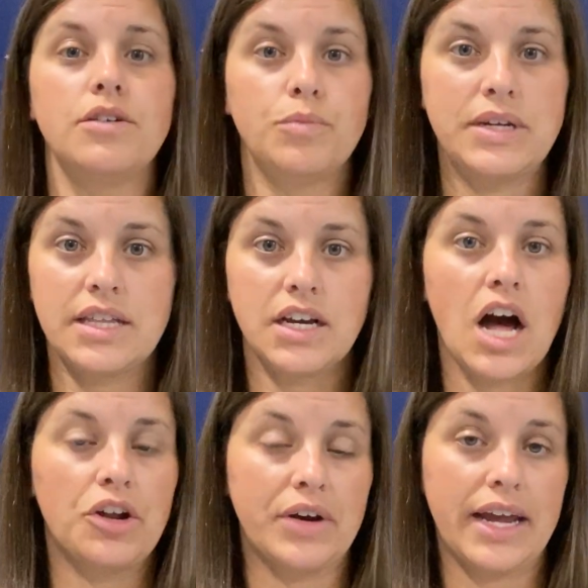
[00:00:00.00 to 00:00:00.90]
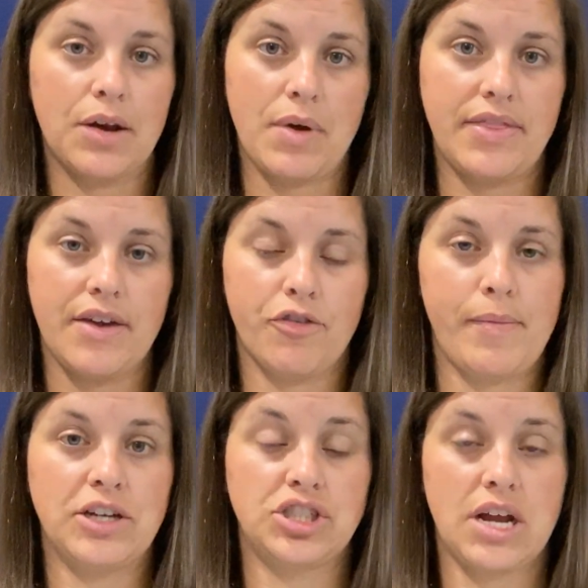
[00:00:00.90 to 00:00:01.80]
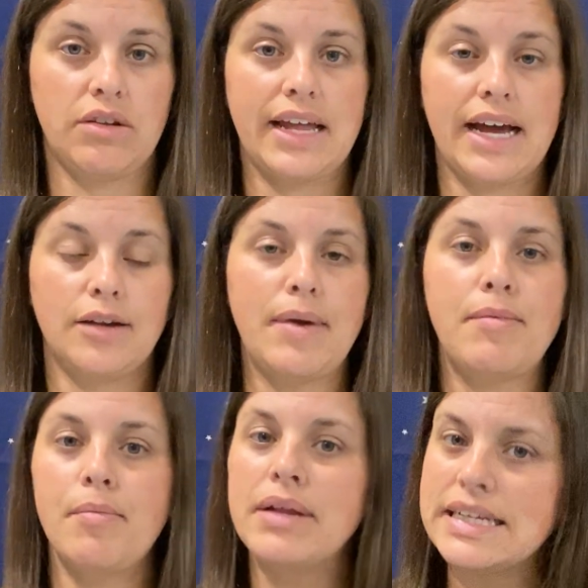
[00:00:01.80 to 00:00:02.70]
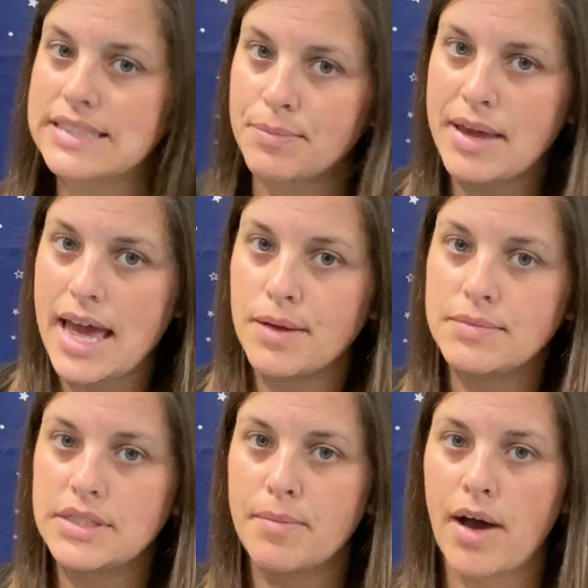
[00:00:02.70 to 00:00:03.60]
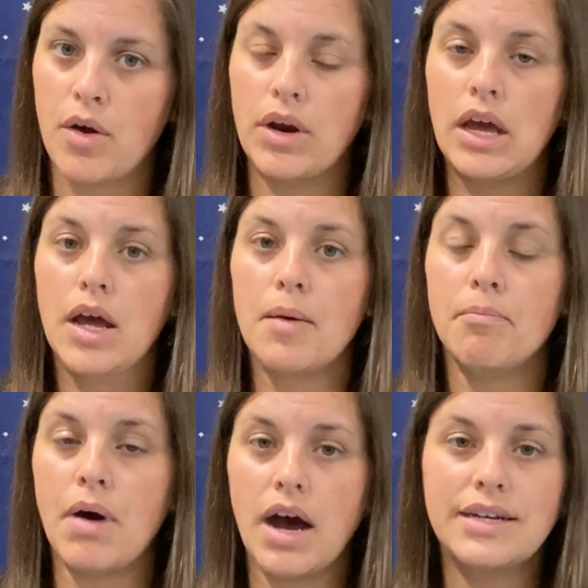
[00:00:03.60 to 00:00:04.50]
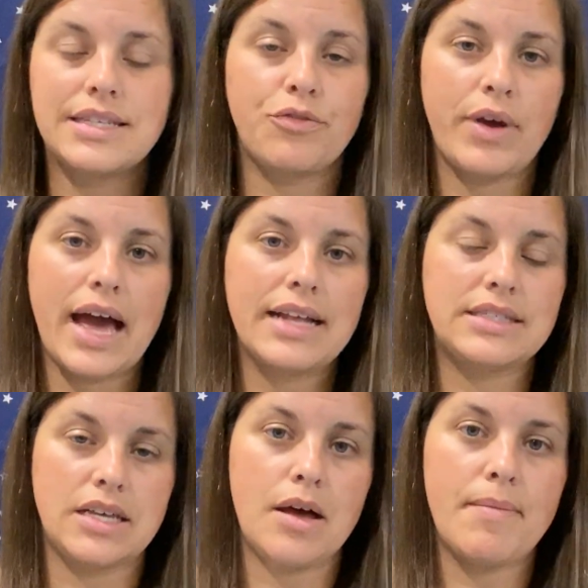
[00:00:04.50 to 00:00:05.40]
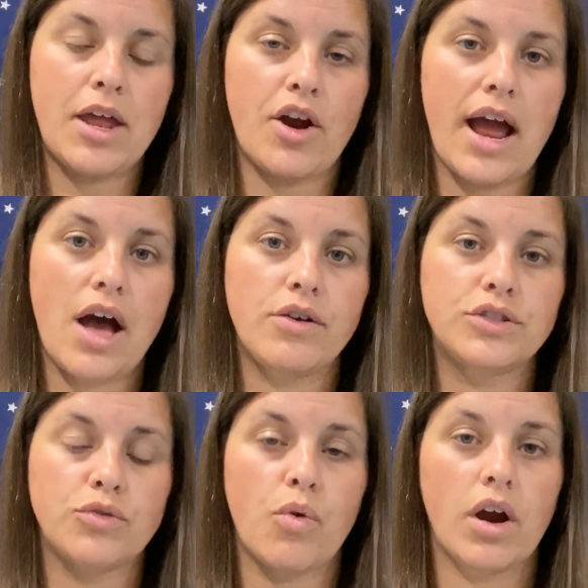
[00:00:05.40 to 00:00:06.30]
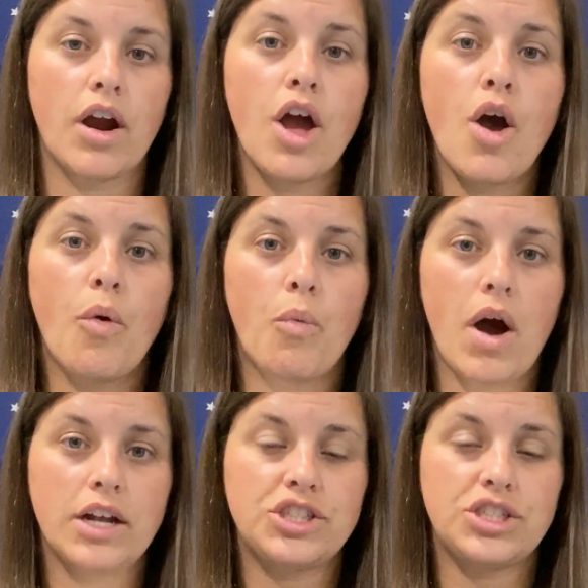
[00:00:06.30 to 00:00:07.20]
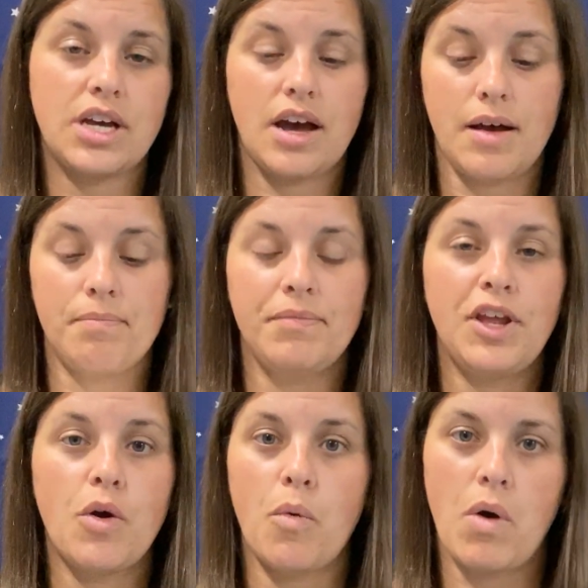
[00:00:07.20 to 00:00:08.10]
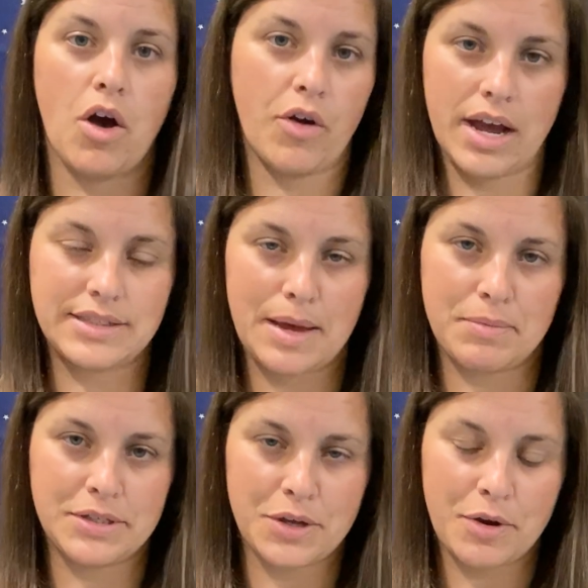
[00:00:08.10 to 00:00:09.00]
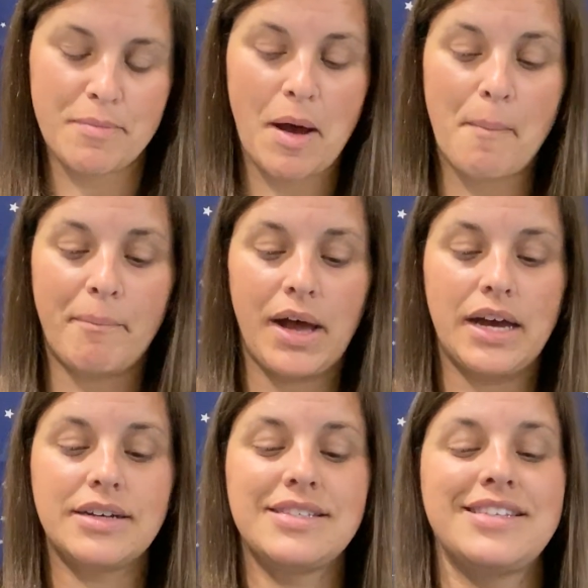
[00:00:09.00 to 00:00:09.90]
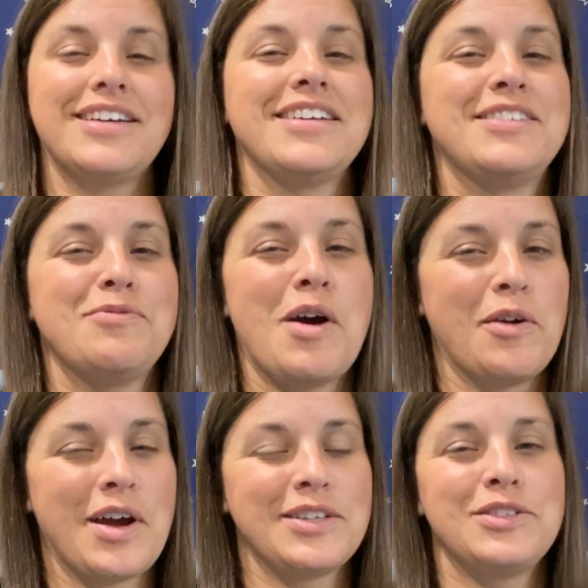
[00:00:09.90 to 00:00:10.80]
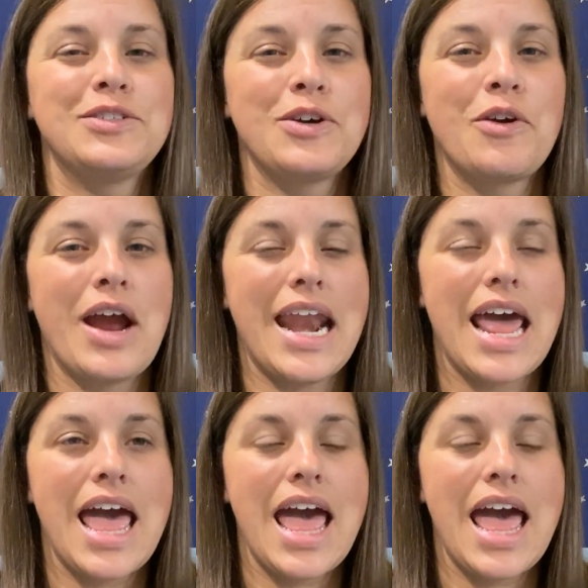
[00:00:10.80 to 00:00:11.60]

we did the coloring and read the information out loud, maybe played some games about bugs if we had some in our house, or watched, a Wildcrafts episode about bugs, because Wildcrafts are so great.